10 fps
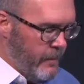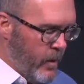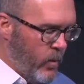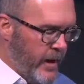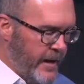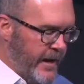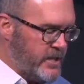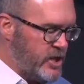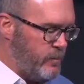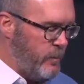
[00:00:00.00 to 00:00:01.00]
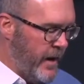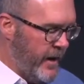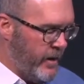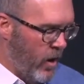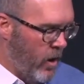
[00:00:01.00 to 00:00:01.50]
But when he had
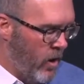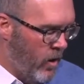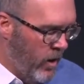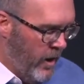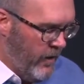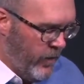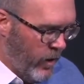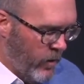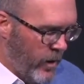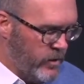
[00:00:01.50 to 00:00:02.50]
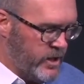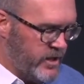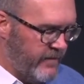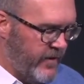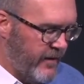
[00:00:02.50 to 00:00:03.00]
spent all, there arose a
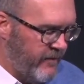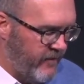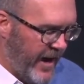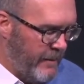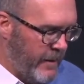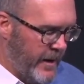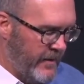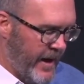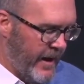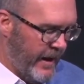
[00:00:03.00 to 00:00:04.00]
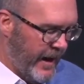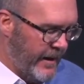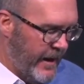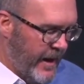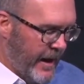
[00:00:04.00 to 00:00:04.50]
severe famine in that
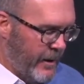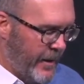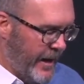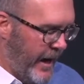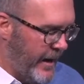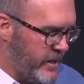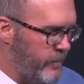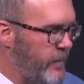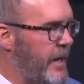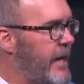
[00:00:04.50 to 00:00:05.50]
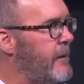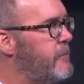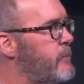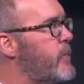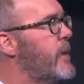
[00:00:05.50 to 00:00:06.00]
land, and he began to
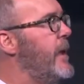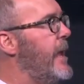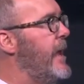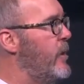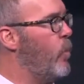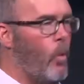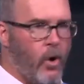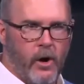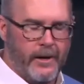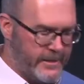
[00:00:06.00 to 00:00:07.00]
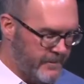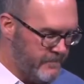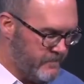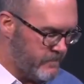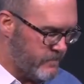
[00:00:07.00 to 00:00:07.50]
be in want.
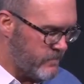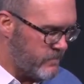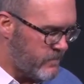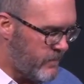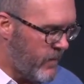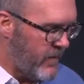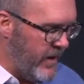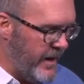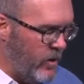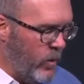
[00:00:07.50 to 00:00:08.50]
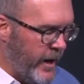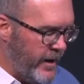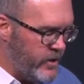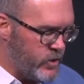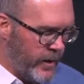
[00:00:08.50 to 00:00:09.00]
Then he
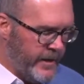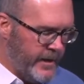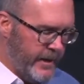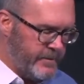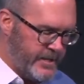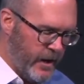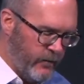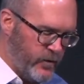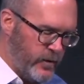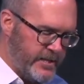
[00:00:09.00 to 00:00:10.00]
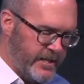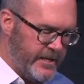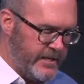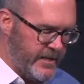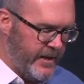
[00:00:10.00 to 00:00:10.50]
went and joined himself to a
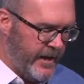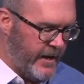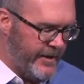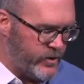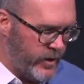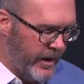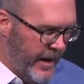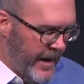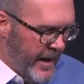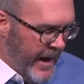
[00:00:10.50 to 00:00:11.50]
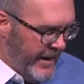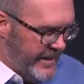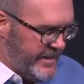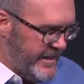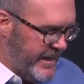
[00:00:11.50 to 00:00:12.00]
citizen of that country, and
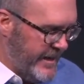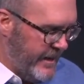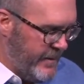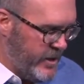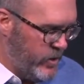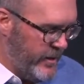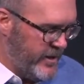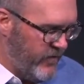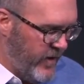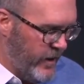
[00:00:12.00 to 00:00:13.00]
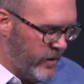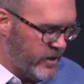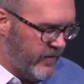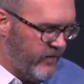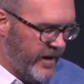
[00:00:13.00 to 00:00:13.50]
he sent him into his
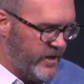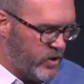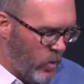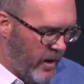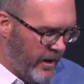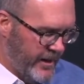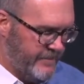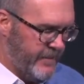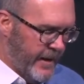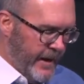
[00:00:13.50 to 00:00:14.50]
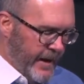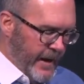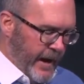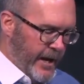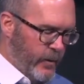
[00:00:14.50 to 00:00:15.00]
fields to feed swine.
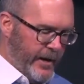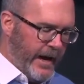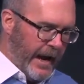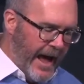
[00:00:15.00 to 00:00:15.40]
And he would